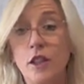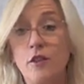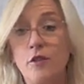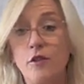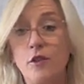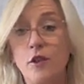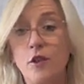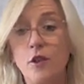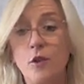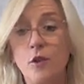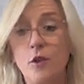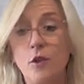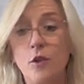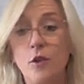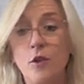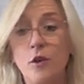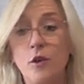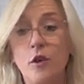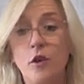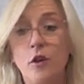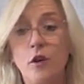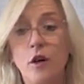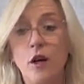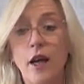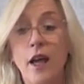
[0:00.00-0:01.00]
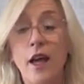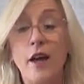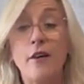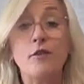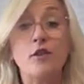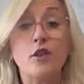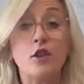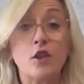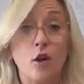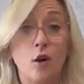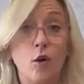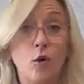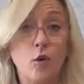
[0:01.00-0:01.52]
if you
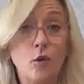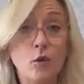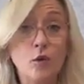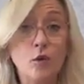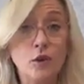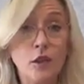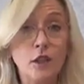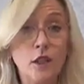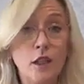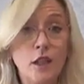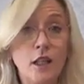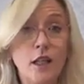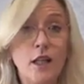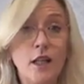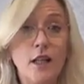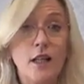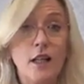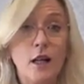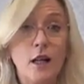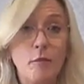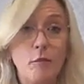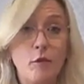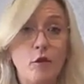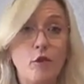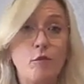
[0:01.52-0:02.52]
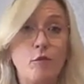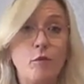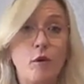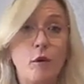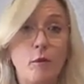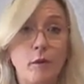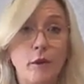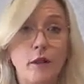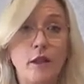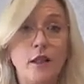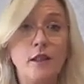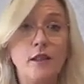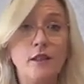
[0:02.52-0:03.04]
have sold a number of
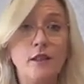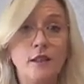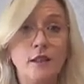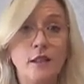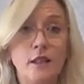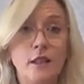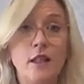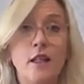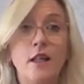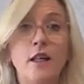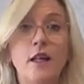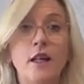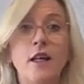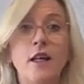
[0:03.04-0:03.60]
properties